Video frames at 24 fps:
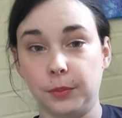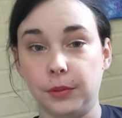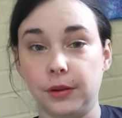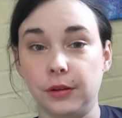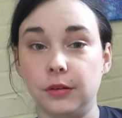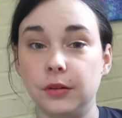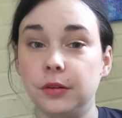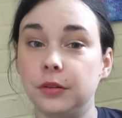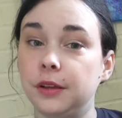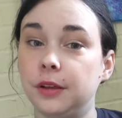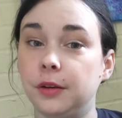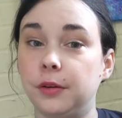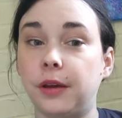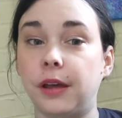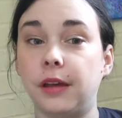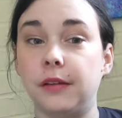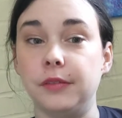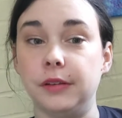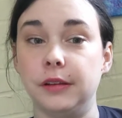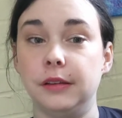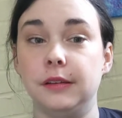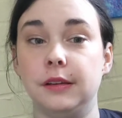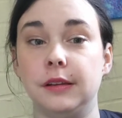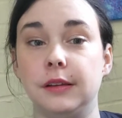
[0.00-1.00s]
But know that you have
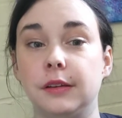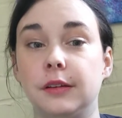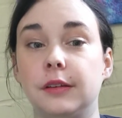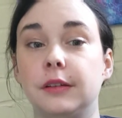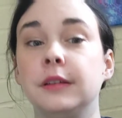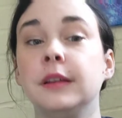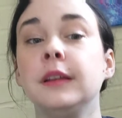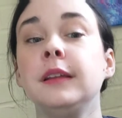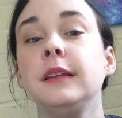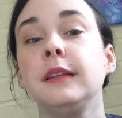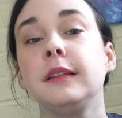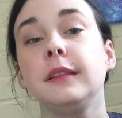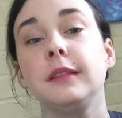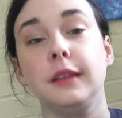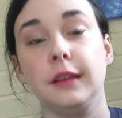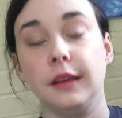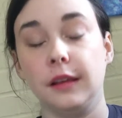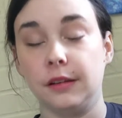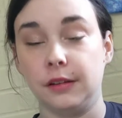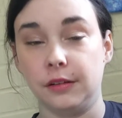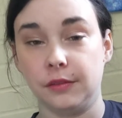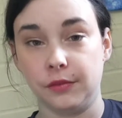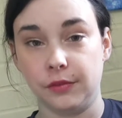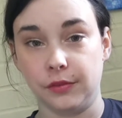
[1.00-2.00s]
until the
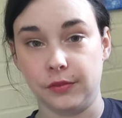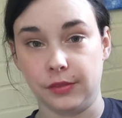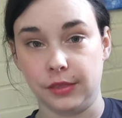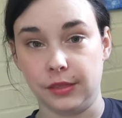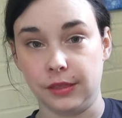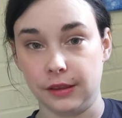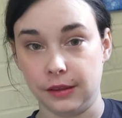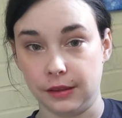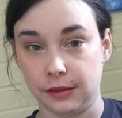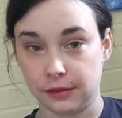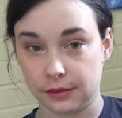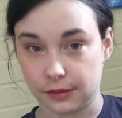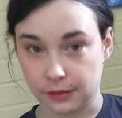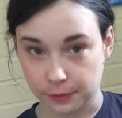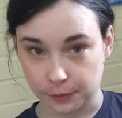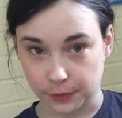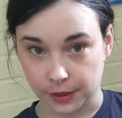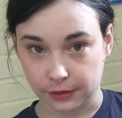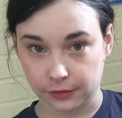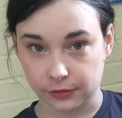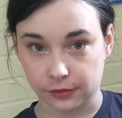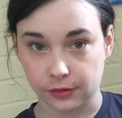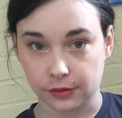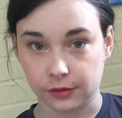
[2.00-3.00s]
end of the
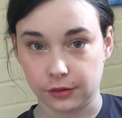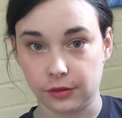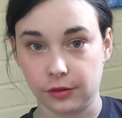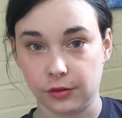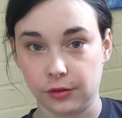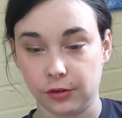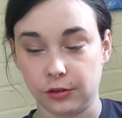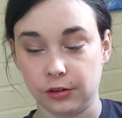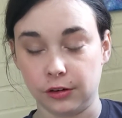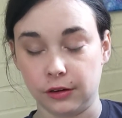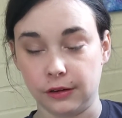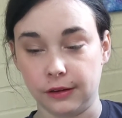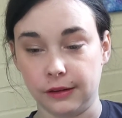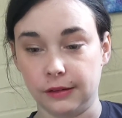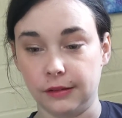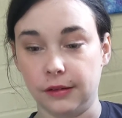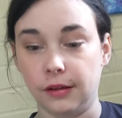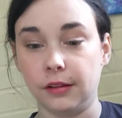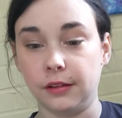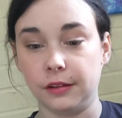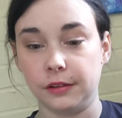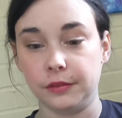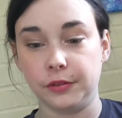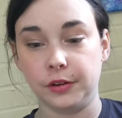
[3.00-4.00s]
semester to turn in
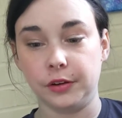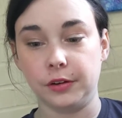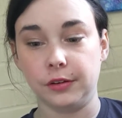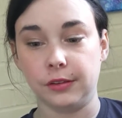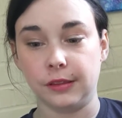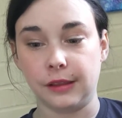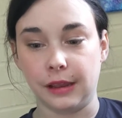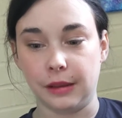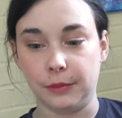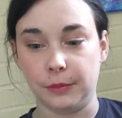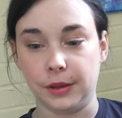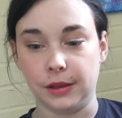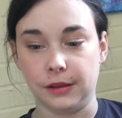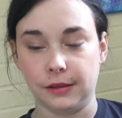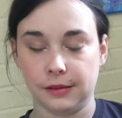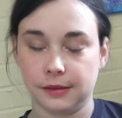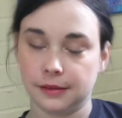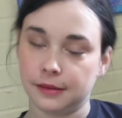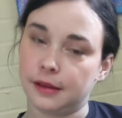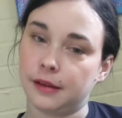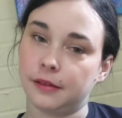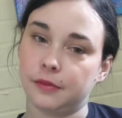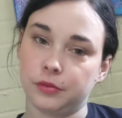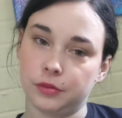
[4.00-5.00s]
all of your
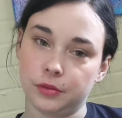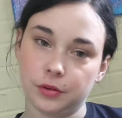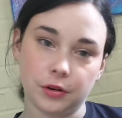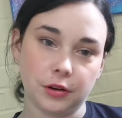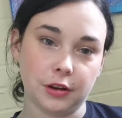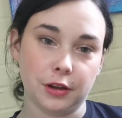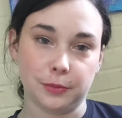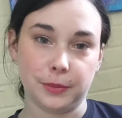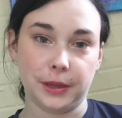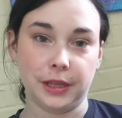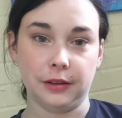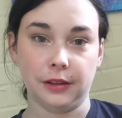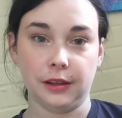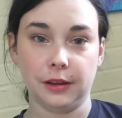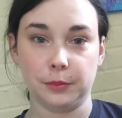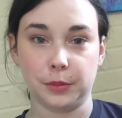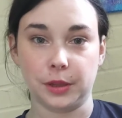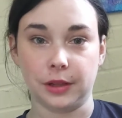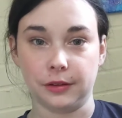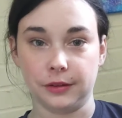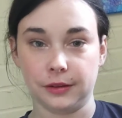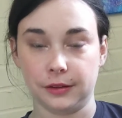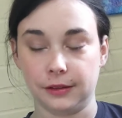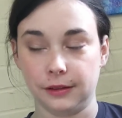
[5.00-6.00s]
assignments. I've thrown out my late
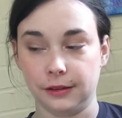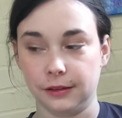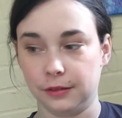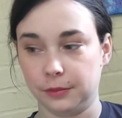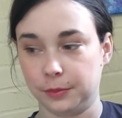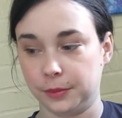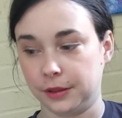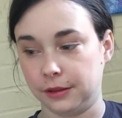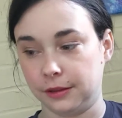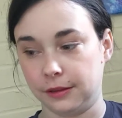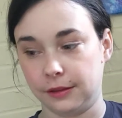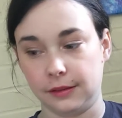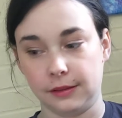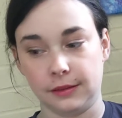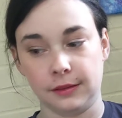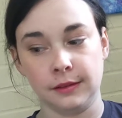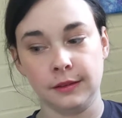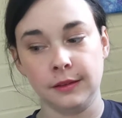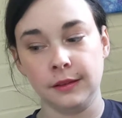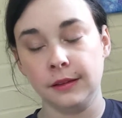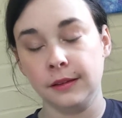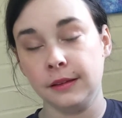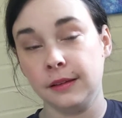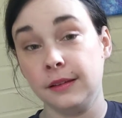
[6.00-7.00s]
policies because
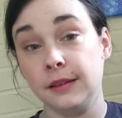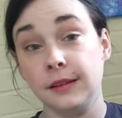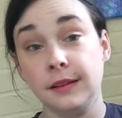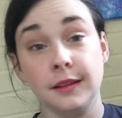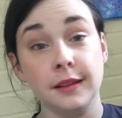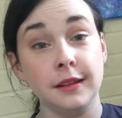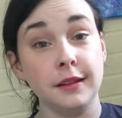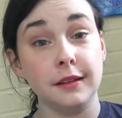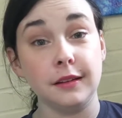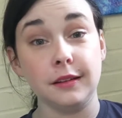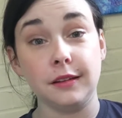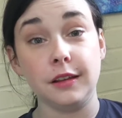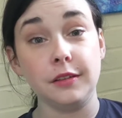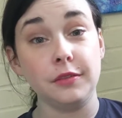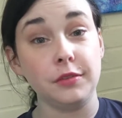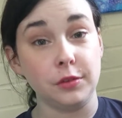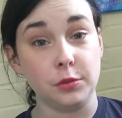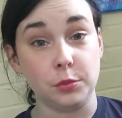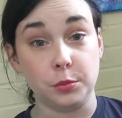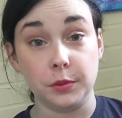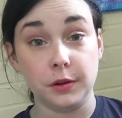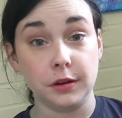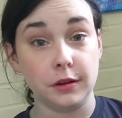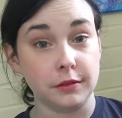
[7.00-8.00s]
life
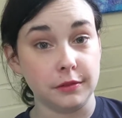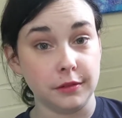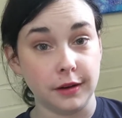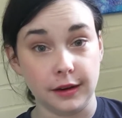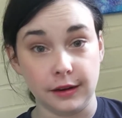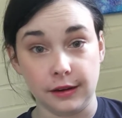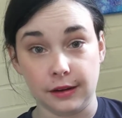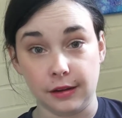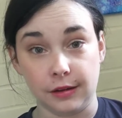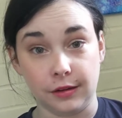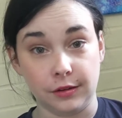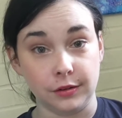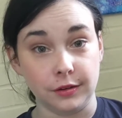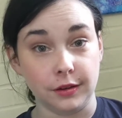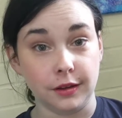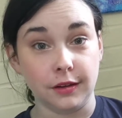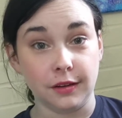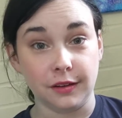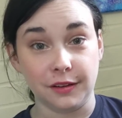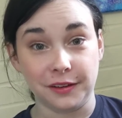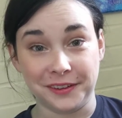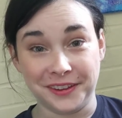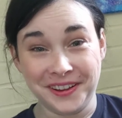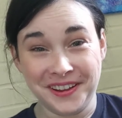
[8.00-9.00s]
is weird right now,
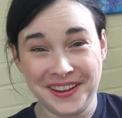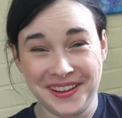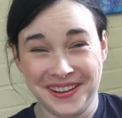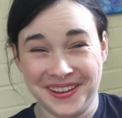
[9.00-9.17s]
y'all.